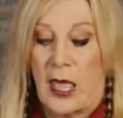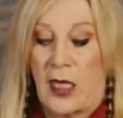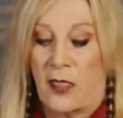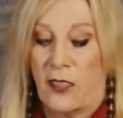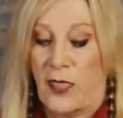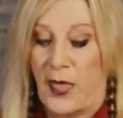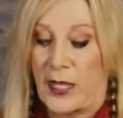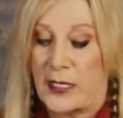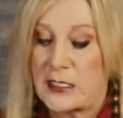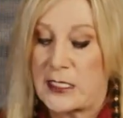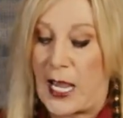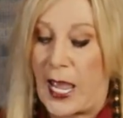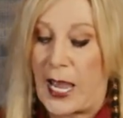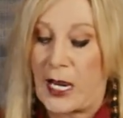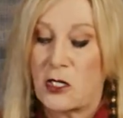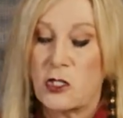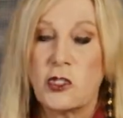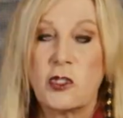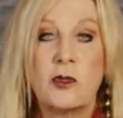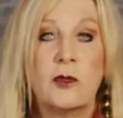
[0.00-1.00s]
that
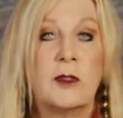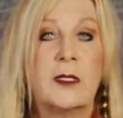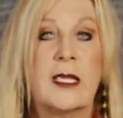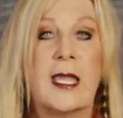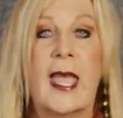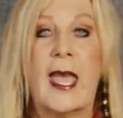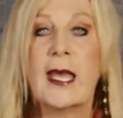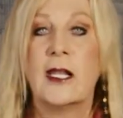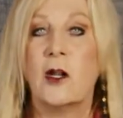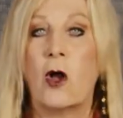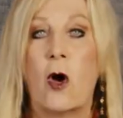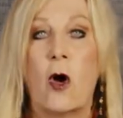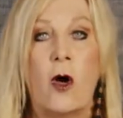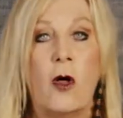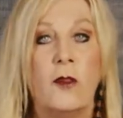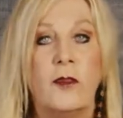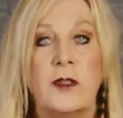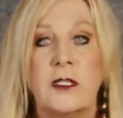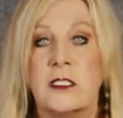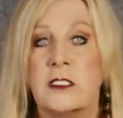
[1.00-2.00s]
actually had
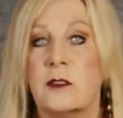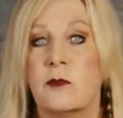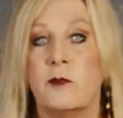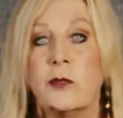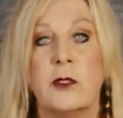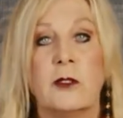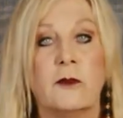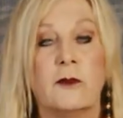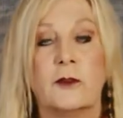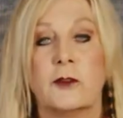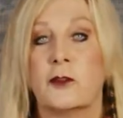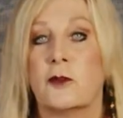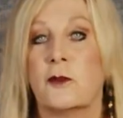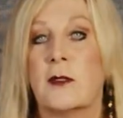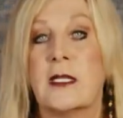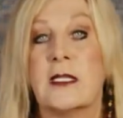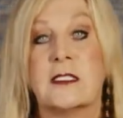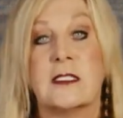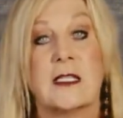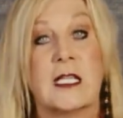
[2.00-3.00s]
all these beautiful
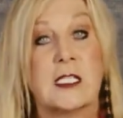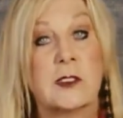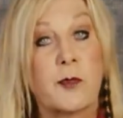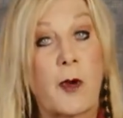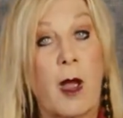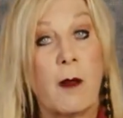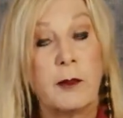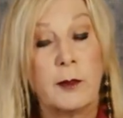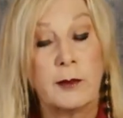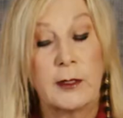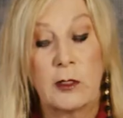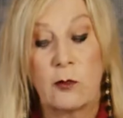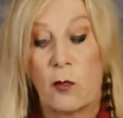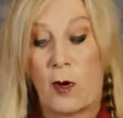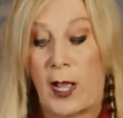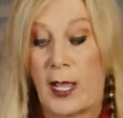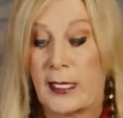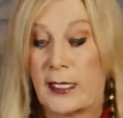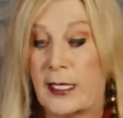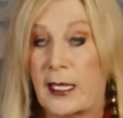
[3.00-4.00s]
trees, and that's probably
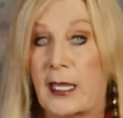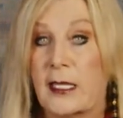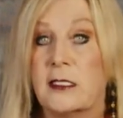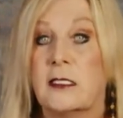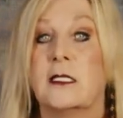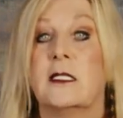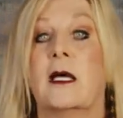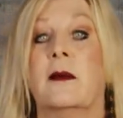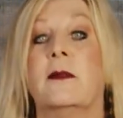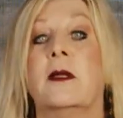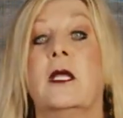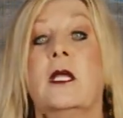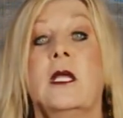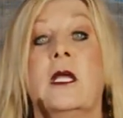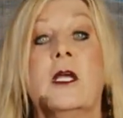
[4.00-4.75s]
why he ended up